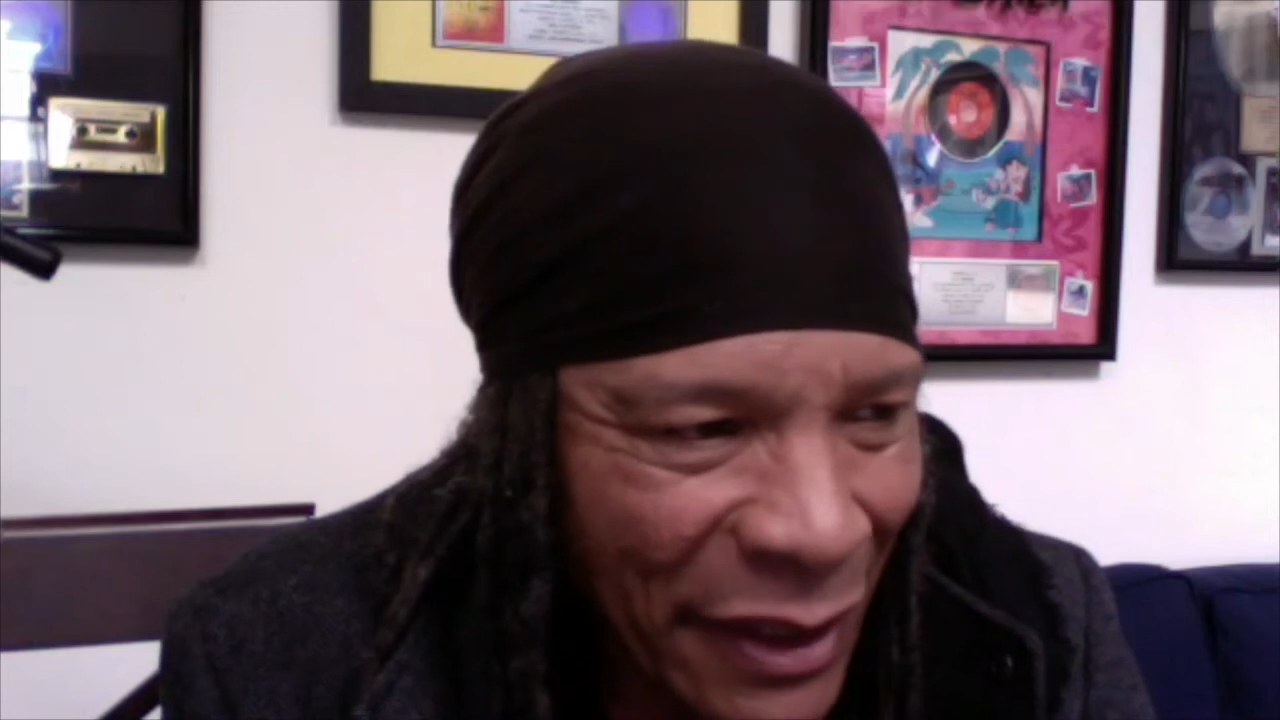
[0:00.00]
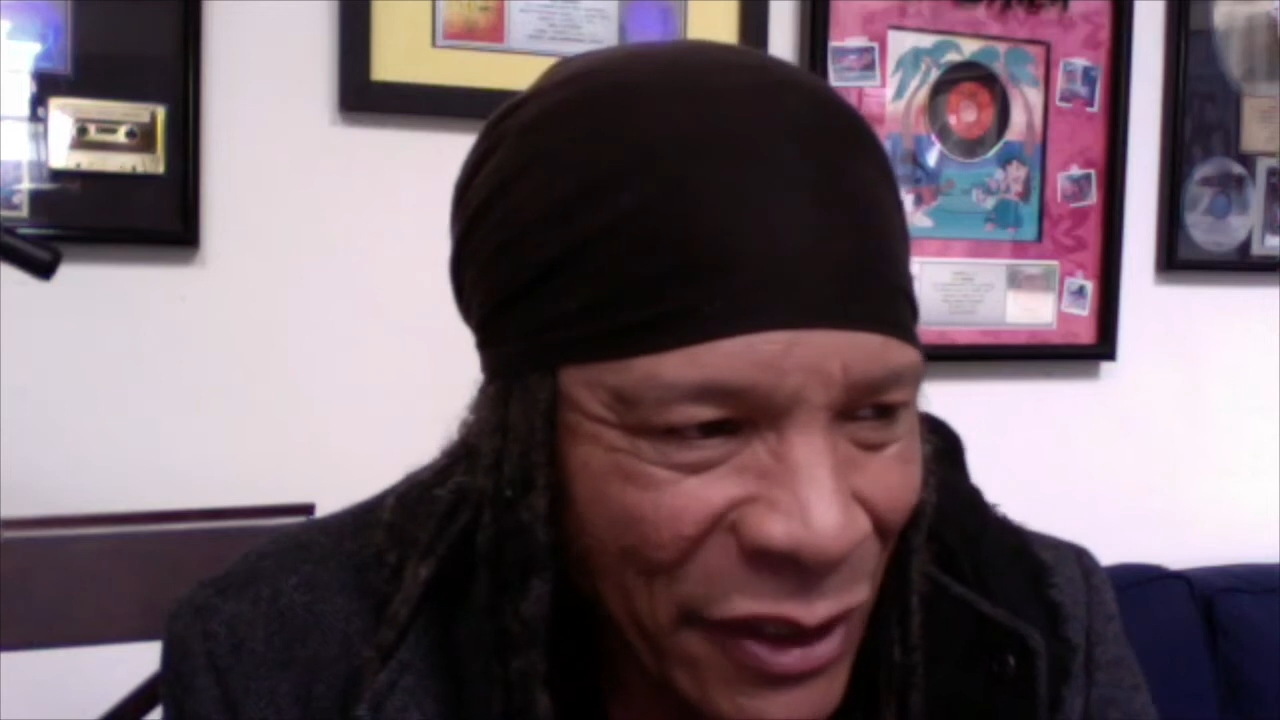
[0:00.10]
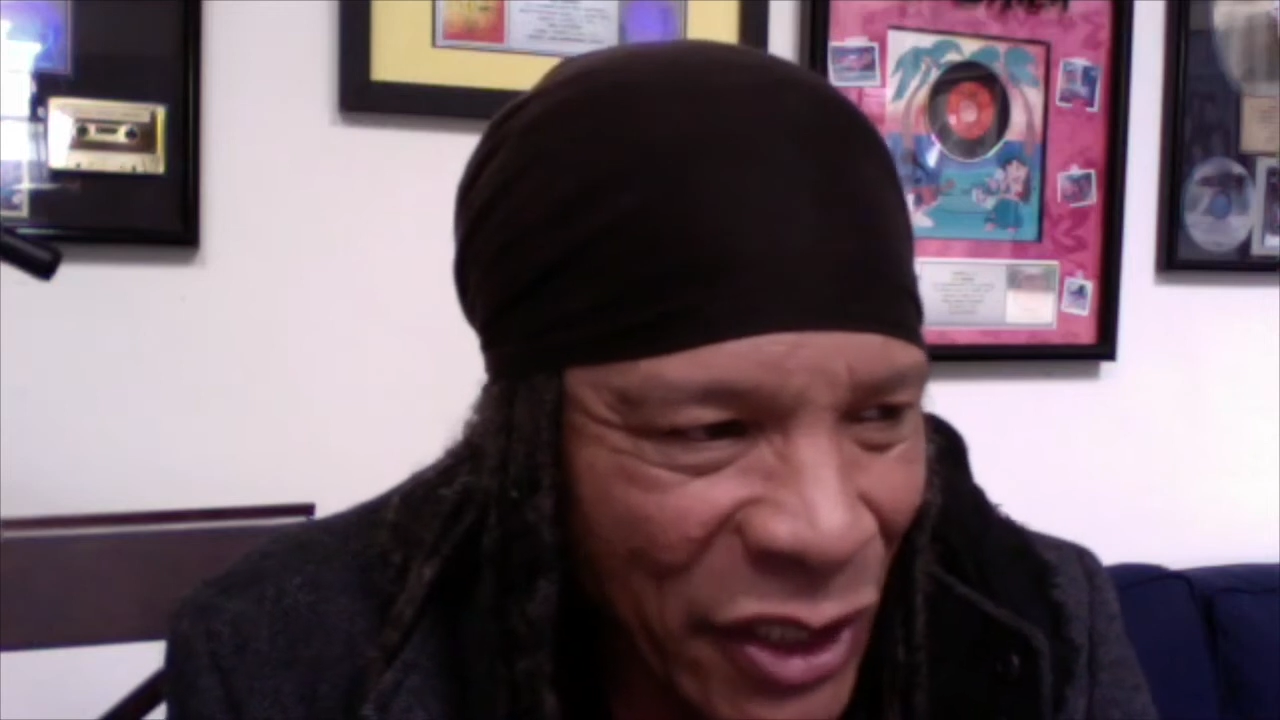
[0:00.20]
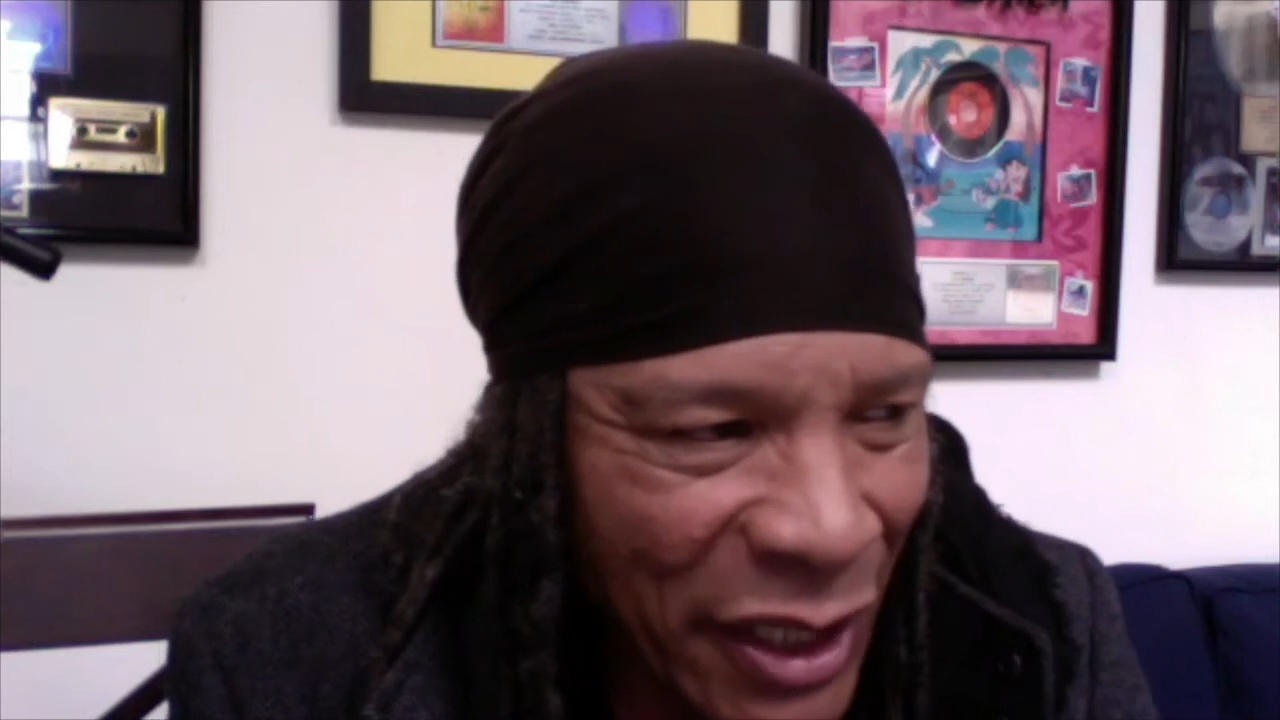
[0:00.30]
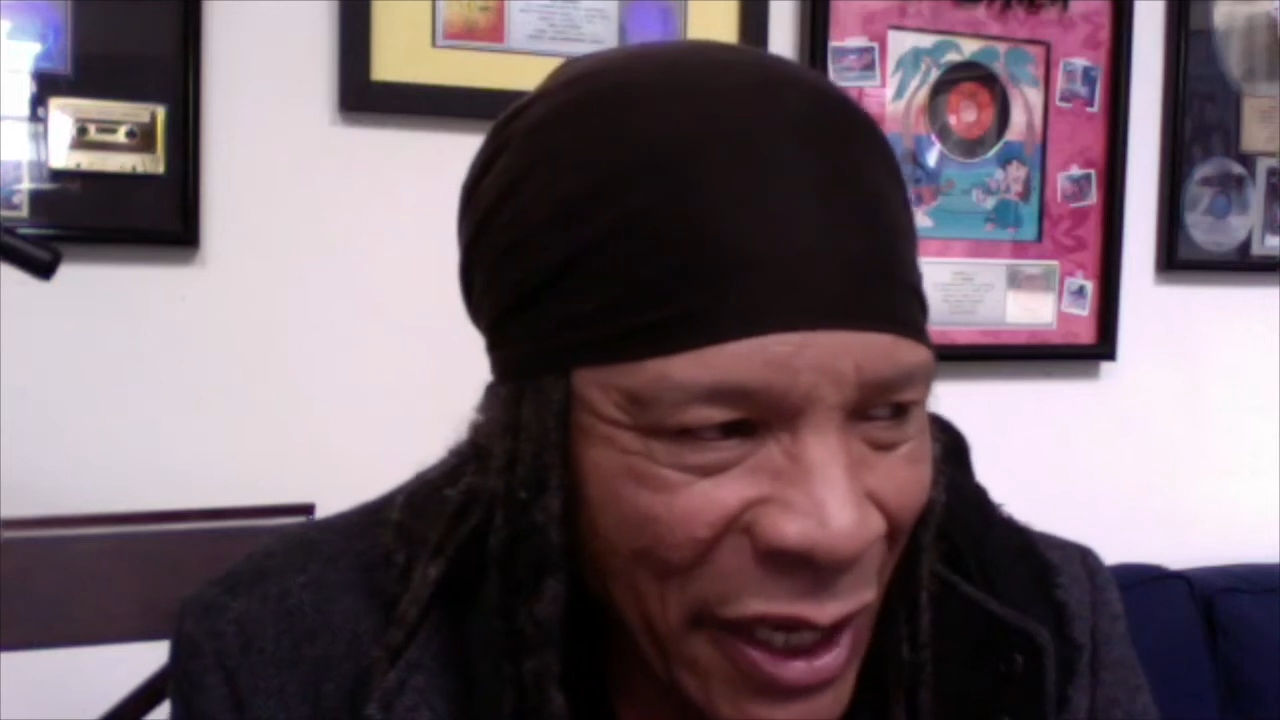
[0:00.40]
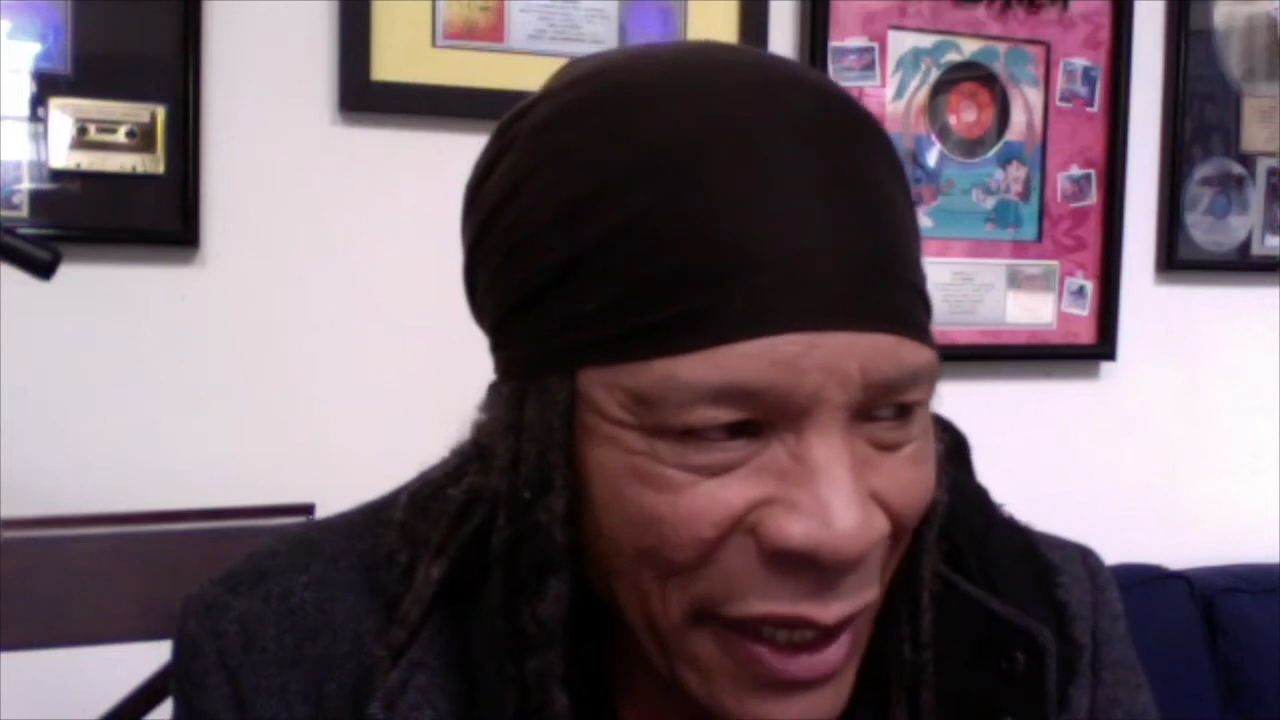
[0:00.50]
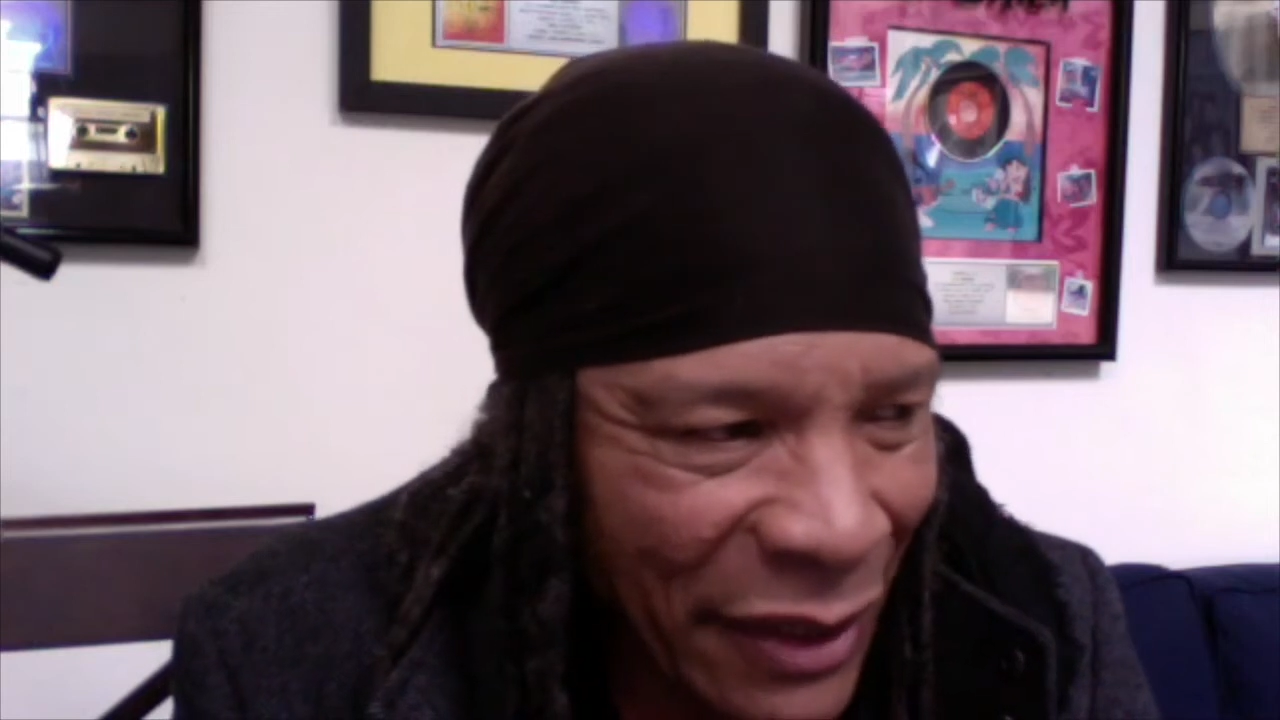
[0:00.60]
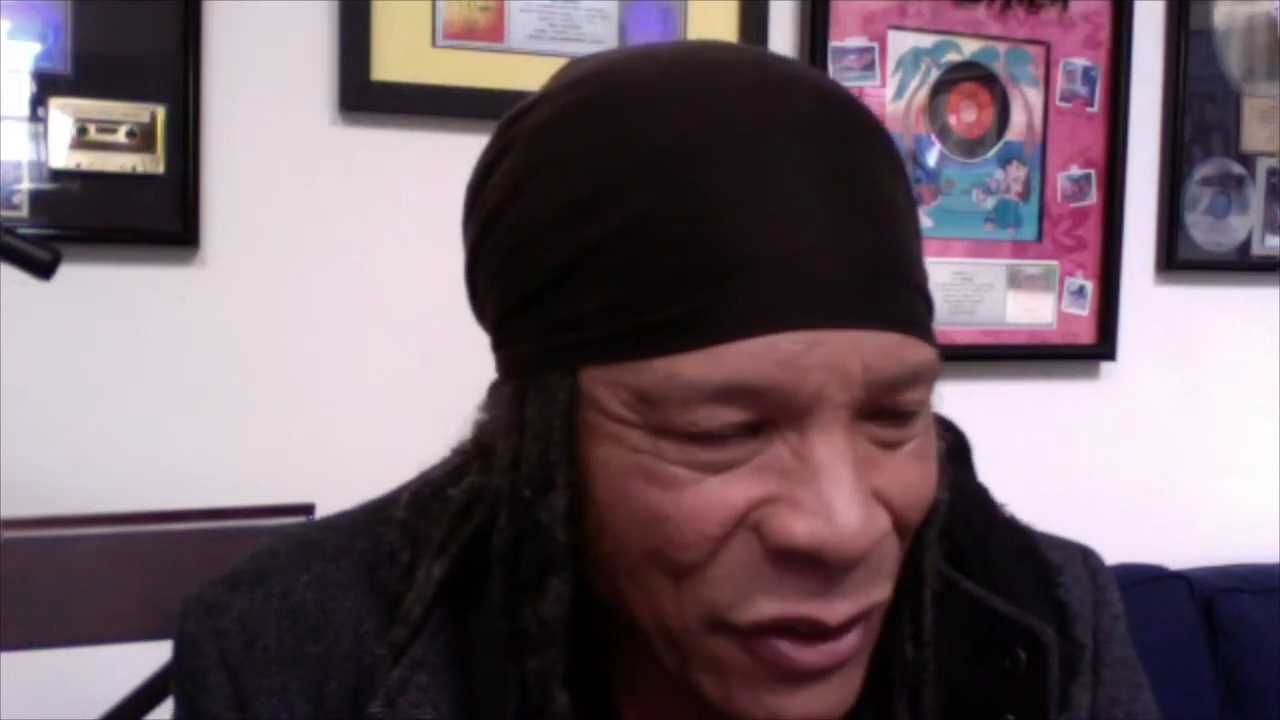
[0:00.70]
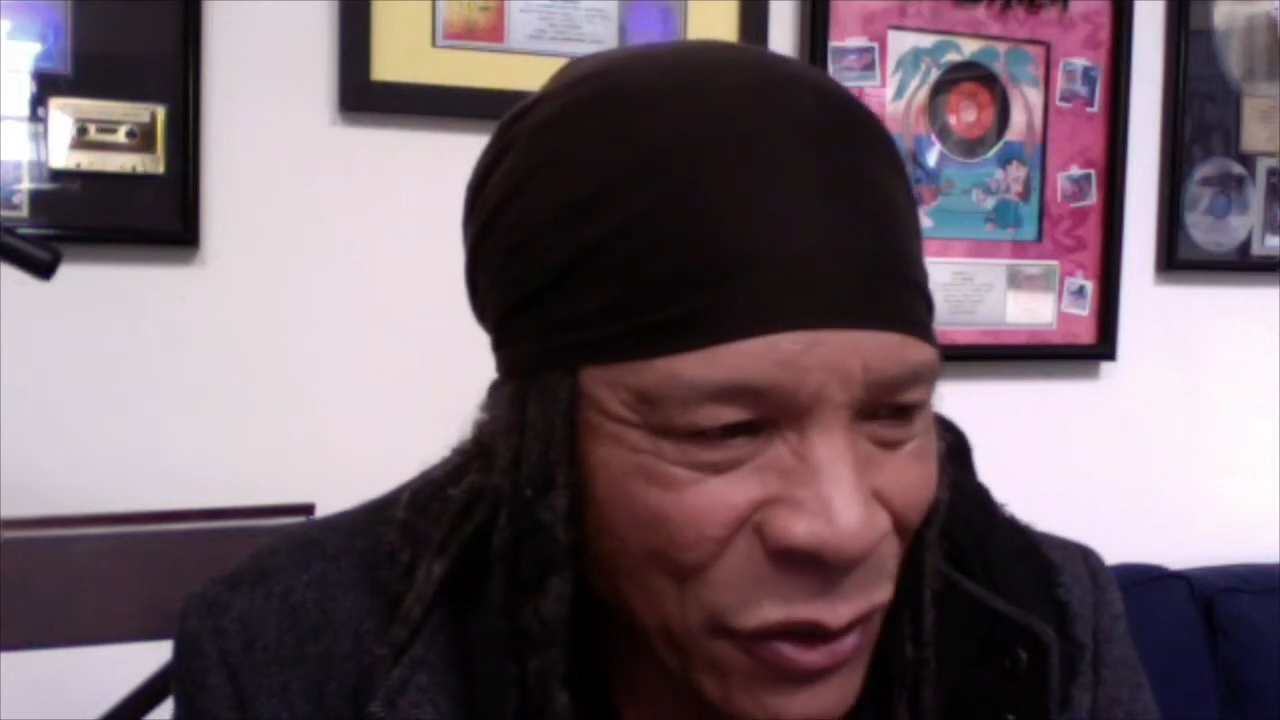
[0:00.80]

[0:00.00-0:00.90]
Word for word: she had